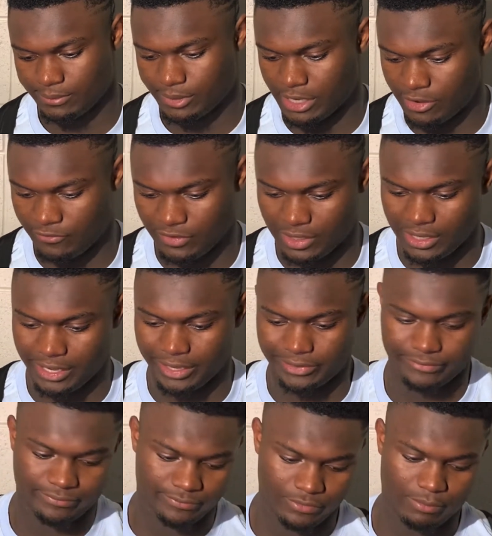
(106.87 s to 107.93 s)
but I feel
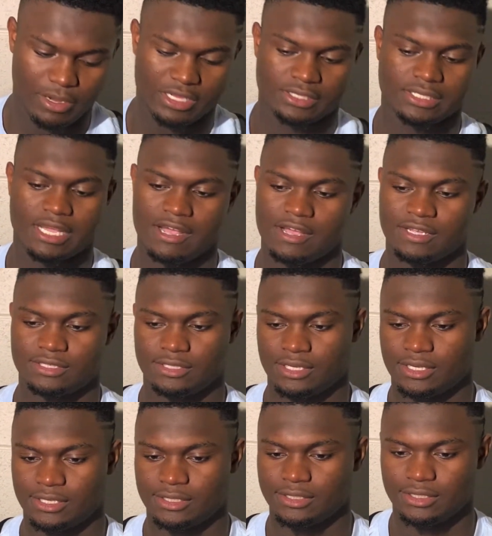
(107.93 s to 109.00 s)
like for my size,
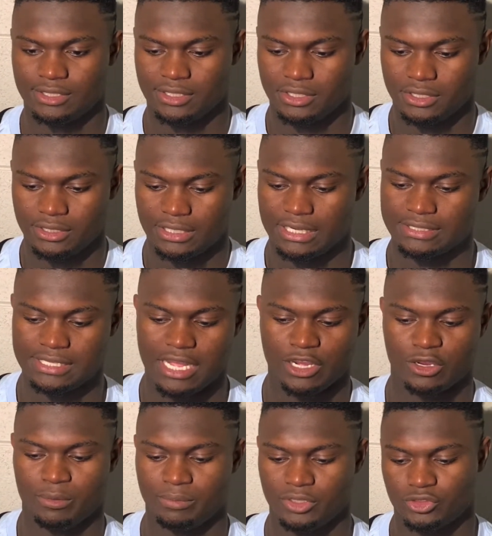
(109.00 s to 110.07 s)
uh, that's not
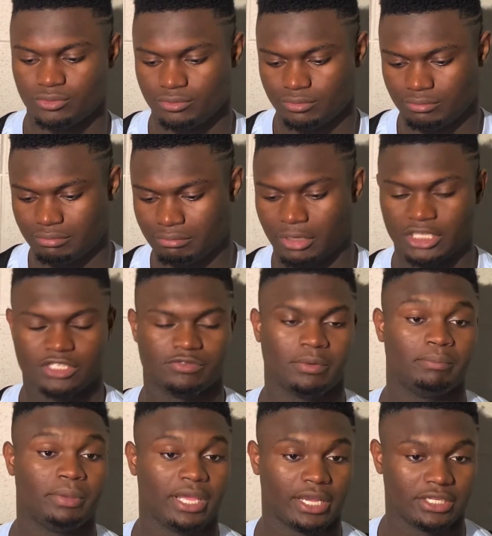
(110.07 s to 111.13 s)
going to be much of a
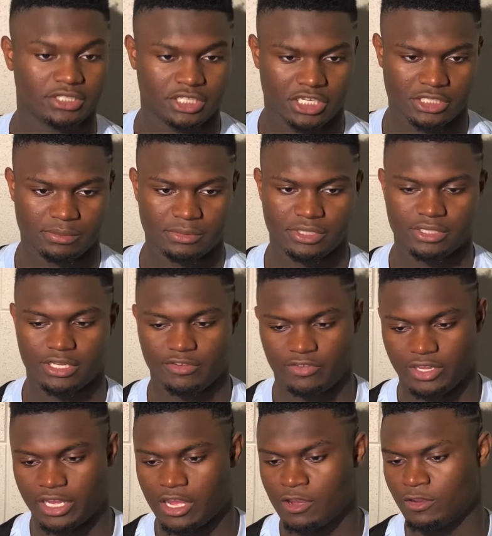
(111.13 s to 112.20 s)
big adjustment. I
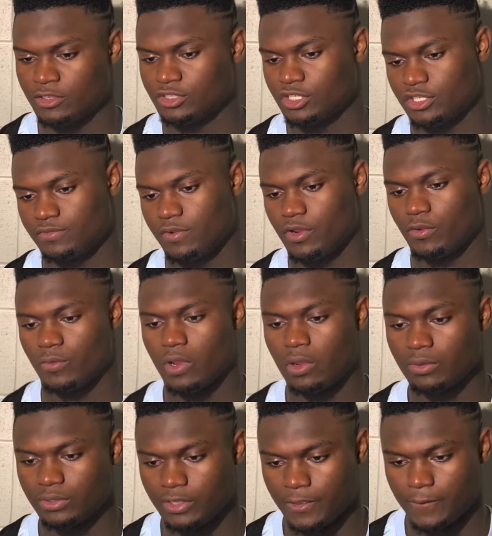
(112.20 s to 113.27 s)
feel like I'll adjust very
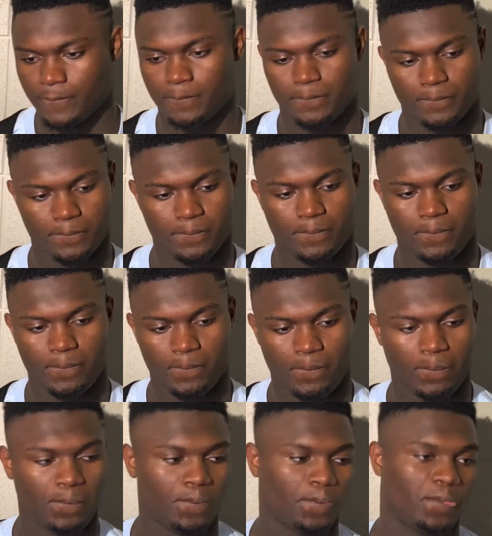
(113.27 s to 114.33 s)
well with that.
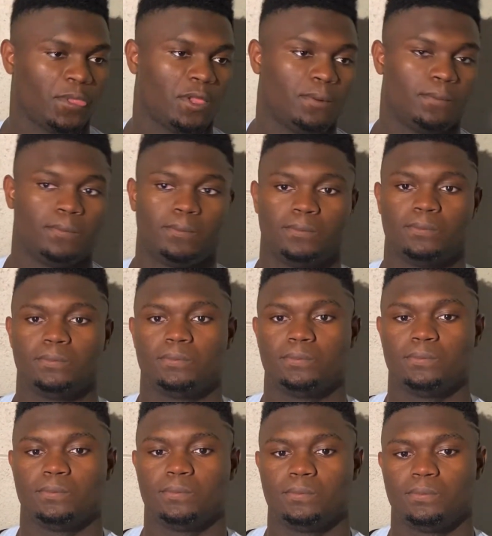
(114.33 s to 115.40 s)
Zion, tonight you
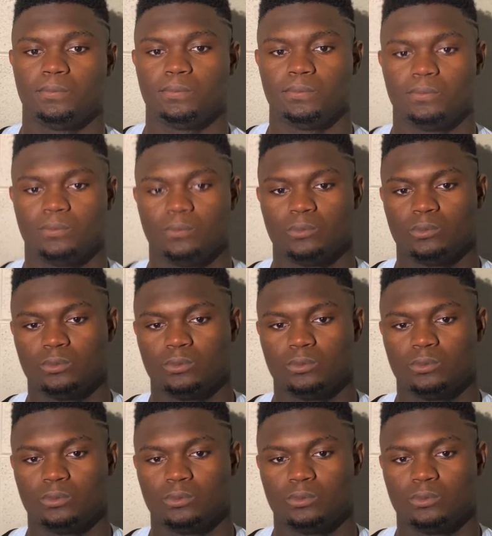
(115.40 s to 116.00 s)
wore the Air Jordan